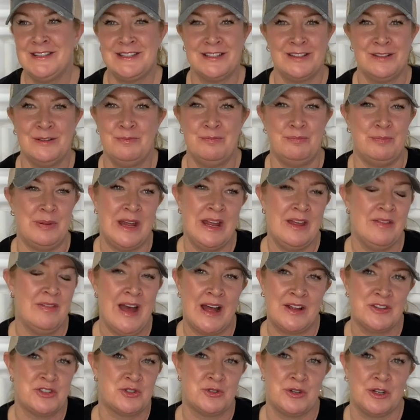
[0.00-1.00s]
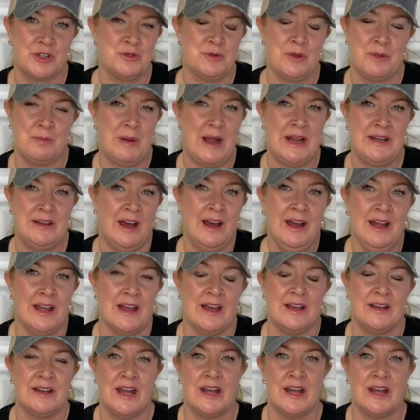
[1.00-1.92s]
to be that strict with my diet.